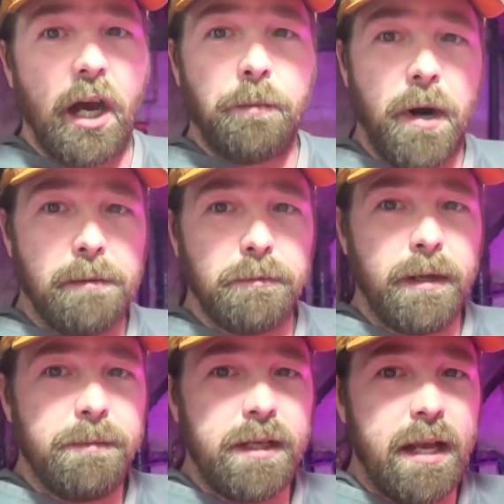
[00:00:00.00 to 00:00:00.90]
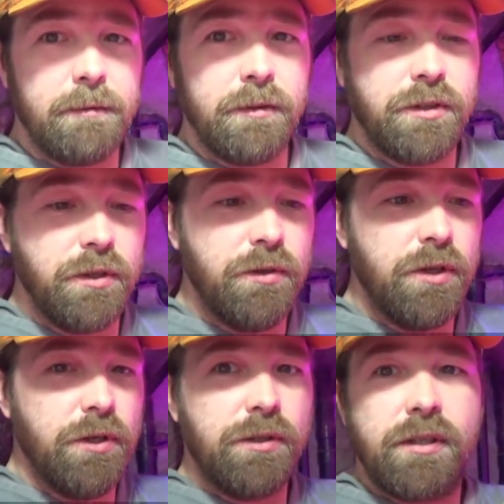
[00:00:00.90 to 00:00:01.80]
I'll probably be able to
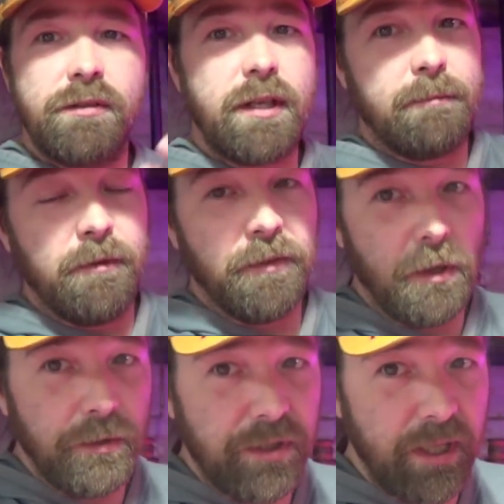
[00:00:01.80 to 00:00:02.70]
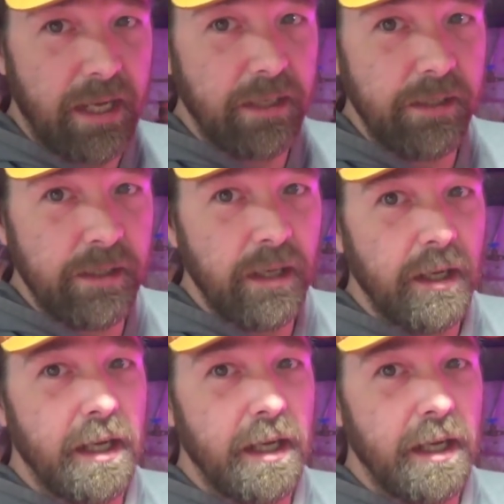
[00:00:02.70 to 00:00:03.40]
use some of those things